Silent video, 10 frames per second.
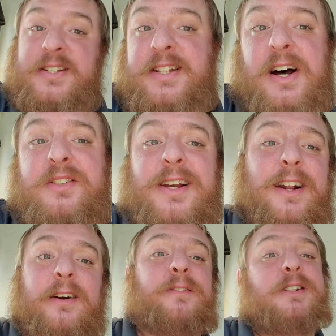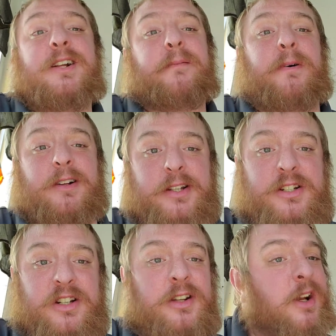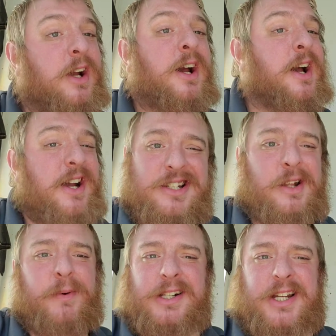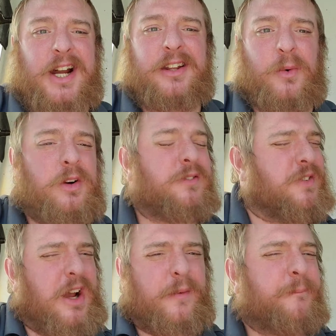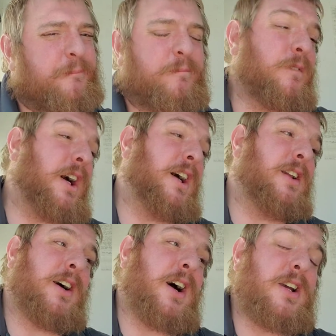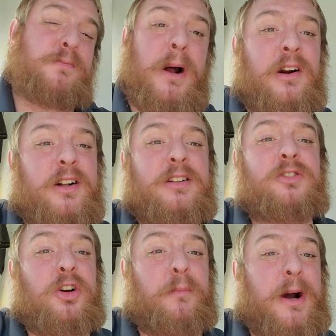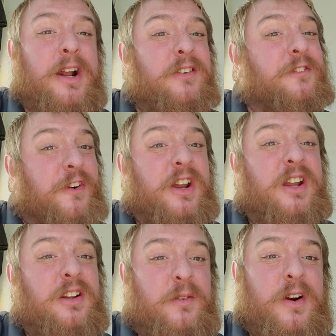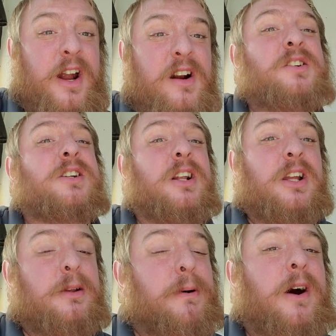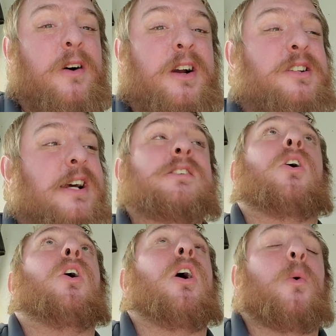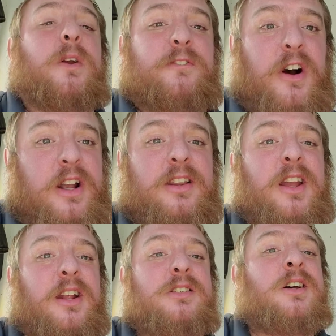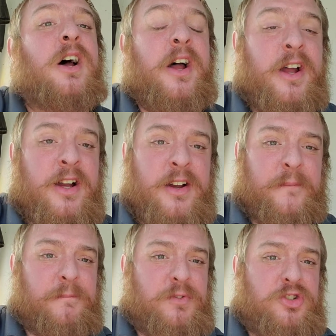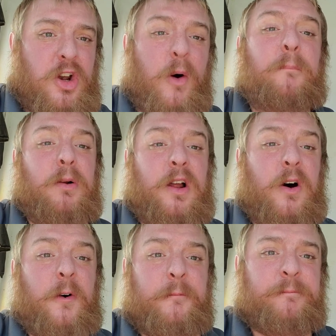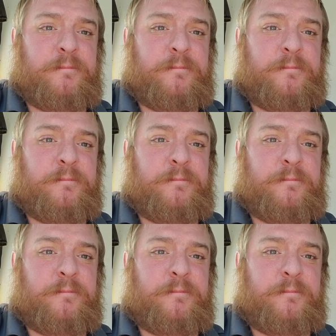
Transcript: he's an outsider. He's not a politician. Is he the best guy in the world? No. But he's better than Joe Biden fucking Kamala Harris getting into power, because that's all we fucking need is Joe Blow